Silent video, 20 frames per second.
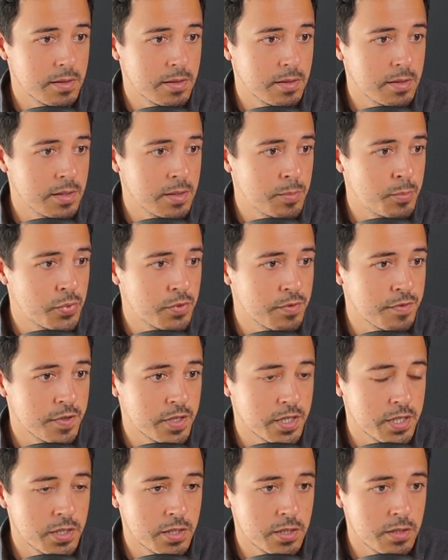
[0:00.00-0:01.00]
It
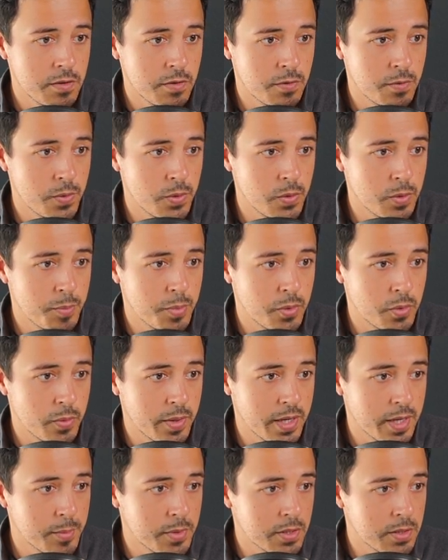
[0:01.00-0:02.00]
provides it through a
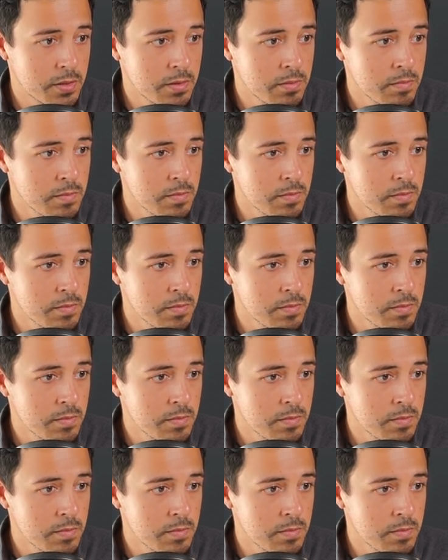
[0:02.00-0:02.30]
parameter.